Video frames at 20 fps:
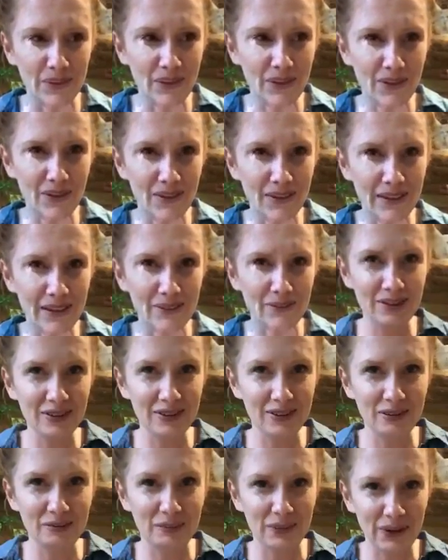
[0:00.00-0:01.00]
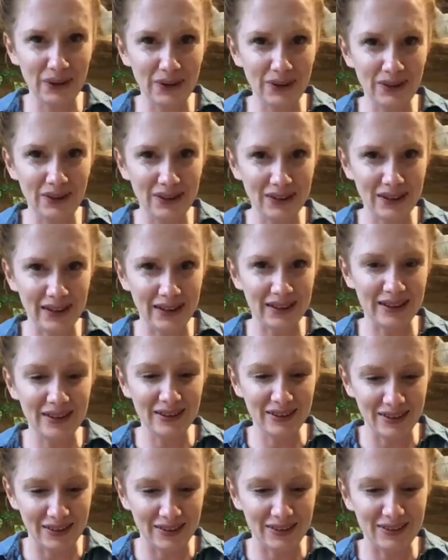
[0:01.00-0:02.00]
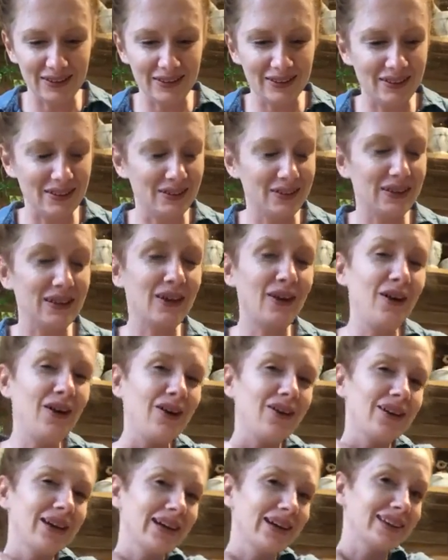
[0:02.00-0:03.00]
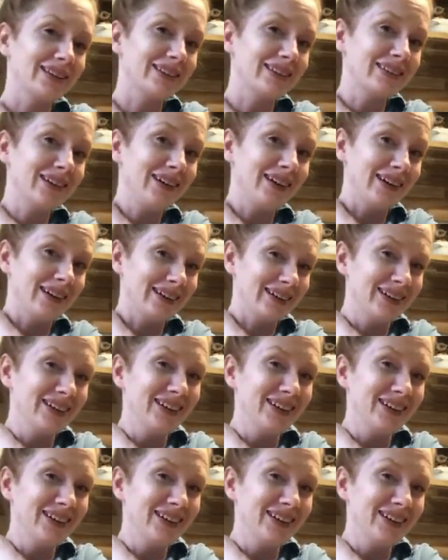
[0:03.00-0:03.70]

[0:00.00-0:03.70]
All right, what does the bottle look like? This. And it's like, oh, okay, it's done.